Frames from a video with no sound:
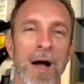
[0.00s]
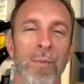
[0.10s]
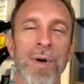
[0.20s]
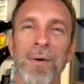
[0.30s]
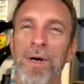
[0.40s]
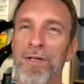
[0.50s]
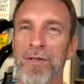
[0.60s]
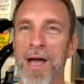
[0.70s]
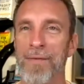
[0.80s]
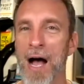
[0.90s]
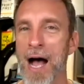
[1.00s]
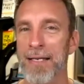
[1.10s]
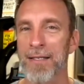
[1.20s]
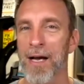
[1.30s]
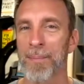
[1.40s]
we we also have a hot
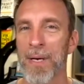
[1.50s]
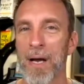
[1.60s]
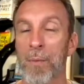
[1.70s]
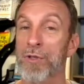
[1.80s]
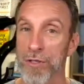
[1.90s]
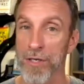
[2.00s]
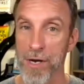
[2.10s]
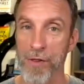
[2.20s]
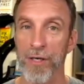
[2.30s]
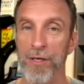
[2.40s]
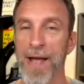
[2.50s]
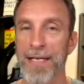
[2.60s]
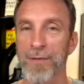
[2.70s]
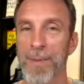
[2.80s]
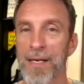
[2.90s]
tub, which is also another good
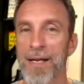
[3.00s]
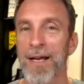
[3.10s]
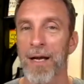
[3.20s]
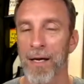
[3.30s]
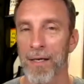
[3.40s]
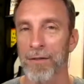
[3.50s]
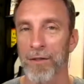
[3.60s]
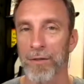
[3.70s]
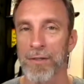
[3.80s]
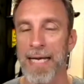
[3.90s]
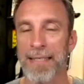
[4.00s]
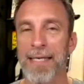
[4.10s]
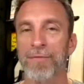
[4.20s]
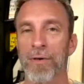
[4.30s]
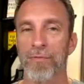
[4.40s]
investment, a uh, mm-hmm. little technique
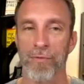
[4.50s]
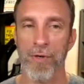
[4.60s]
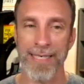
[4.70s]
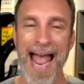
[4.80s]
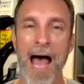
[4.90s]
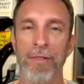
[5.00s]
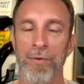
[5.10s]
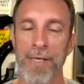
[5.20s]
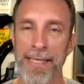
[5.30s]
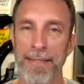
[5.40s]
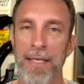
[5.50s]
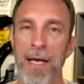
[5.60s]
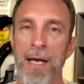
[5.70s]
for, for gatherings.